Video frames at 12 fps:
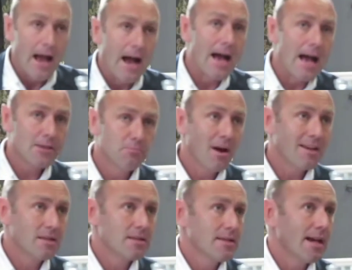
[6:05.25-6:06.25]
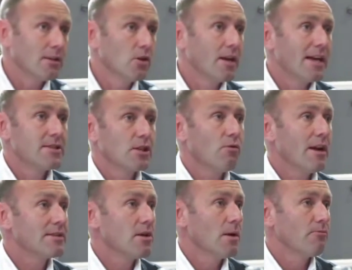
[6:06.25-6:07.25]
As Michael said, look, it's a
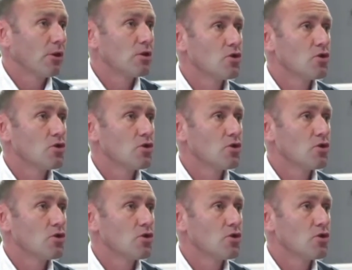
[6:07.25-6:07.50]
great time for